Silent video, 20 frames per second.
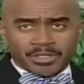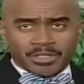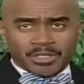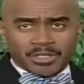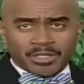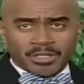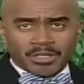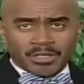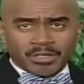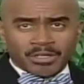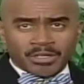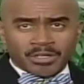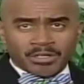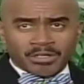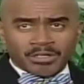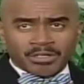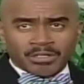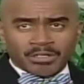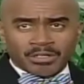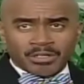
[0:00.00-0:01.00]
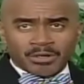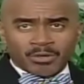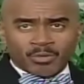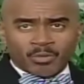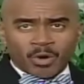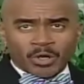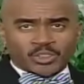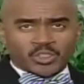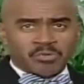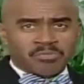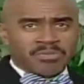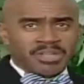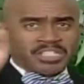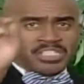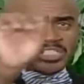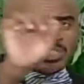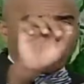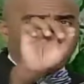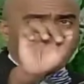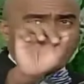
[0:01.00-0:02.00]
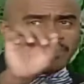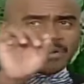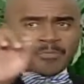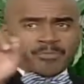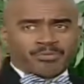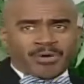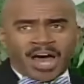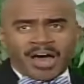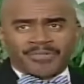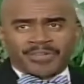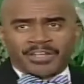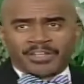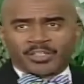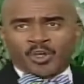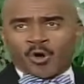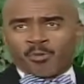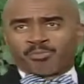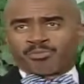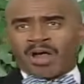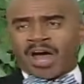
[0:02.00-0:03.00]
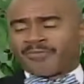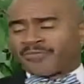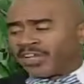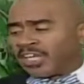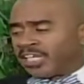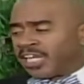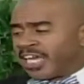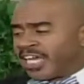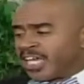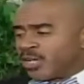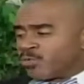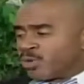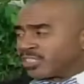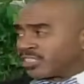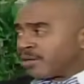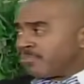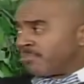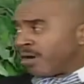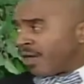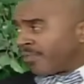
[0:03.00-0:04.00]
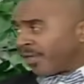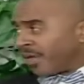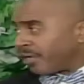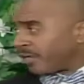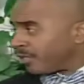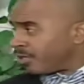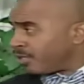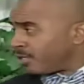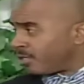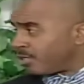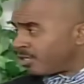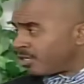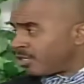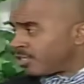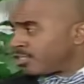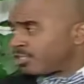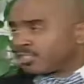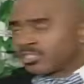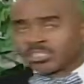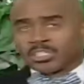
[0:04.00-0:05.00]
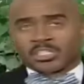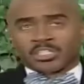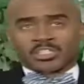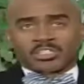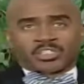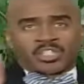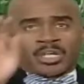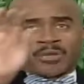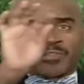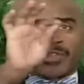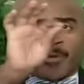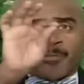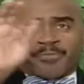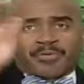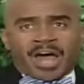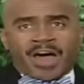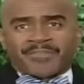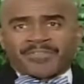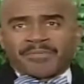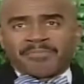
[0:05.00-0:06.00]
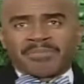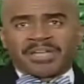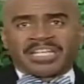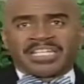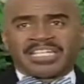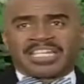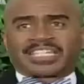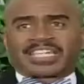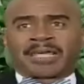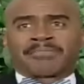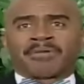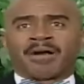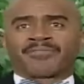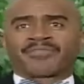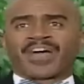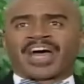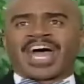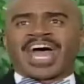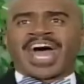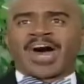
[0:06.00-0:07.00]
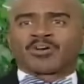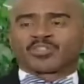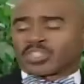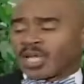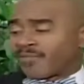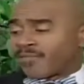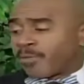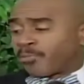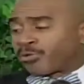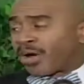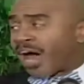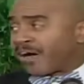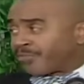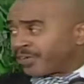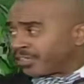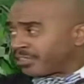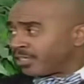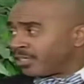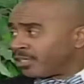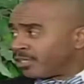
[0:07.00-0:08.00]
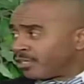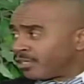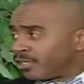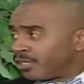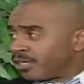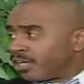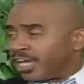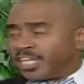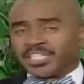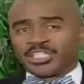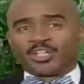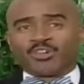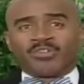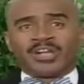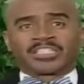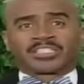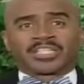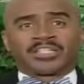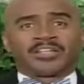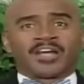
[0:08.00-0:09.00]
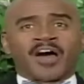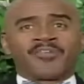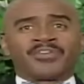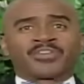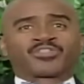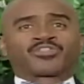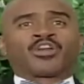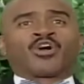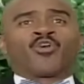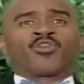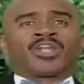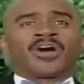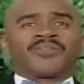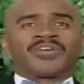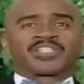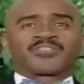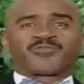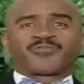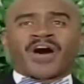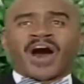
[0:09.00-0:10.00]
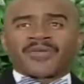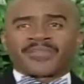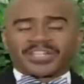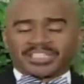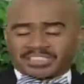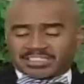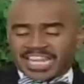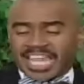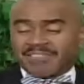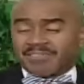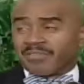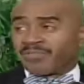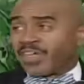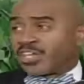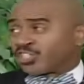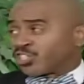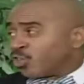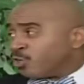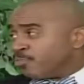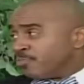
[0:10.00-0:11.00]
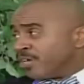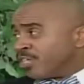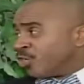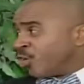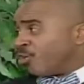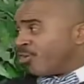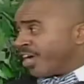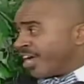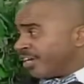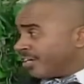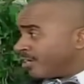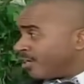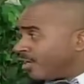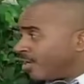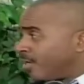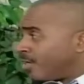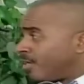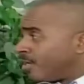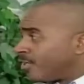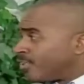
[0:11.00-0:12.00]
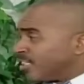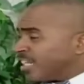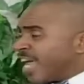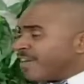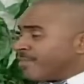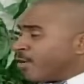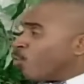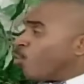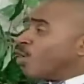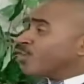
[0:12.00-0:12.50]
That's right. What you mean, son of a prophet? No prophet laid with the mother. No. Some the prophet mean he came out the house of a prophet. That's right. It is written of the throne of his father David, David. there should be no end. No end. David